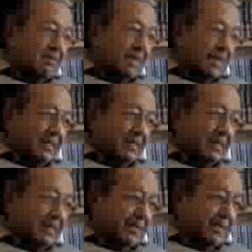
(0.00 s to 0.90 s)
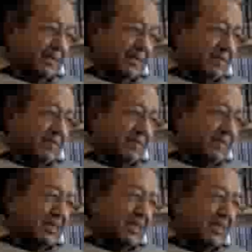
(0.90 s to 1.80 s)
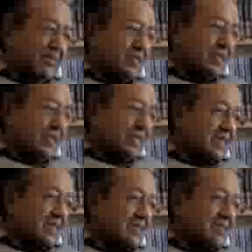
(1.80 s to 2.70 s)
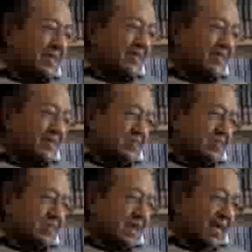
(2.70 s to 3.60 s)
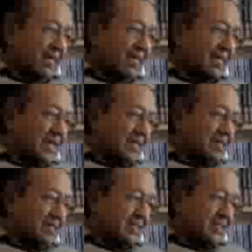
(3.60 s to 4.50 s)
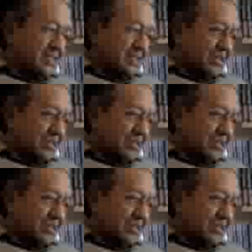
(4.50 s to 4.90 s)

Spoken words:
But they need to take certain measures other than just